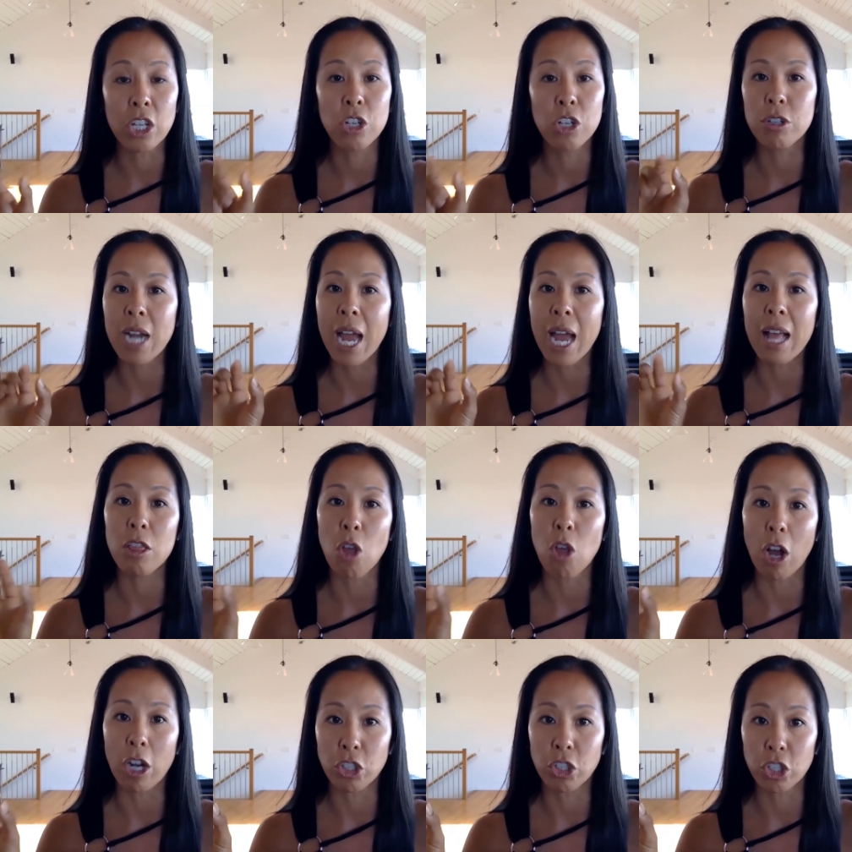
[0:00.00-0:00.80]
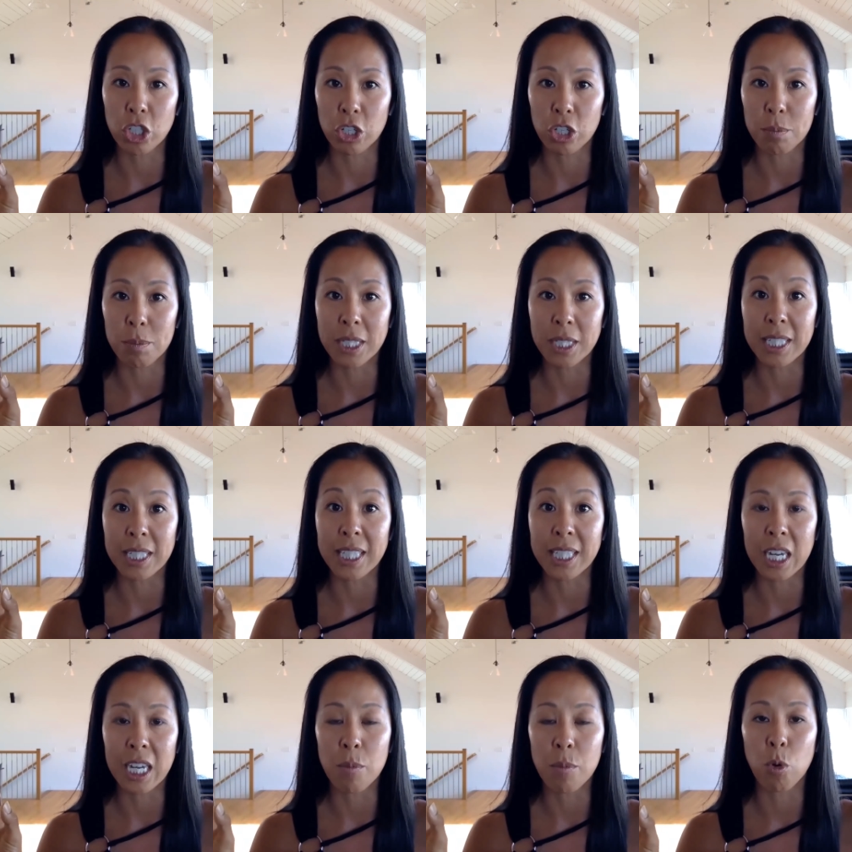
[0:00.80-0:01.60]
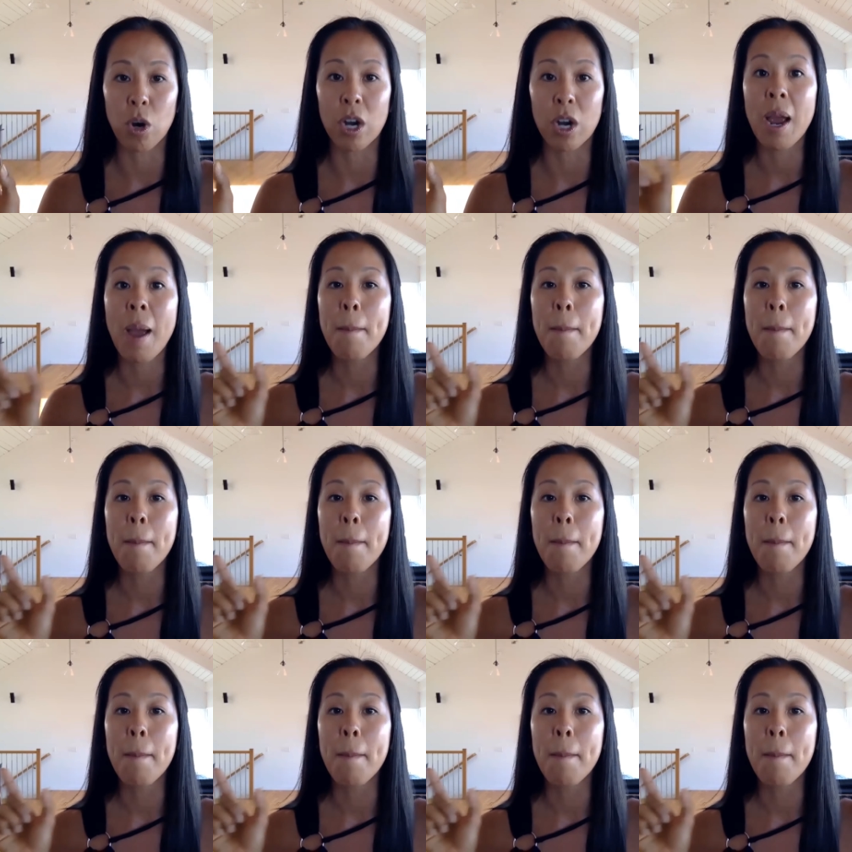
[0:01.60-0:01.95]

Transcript: you're not launching your business anymore,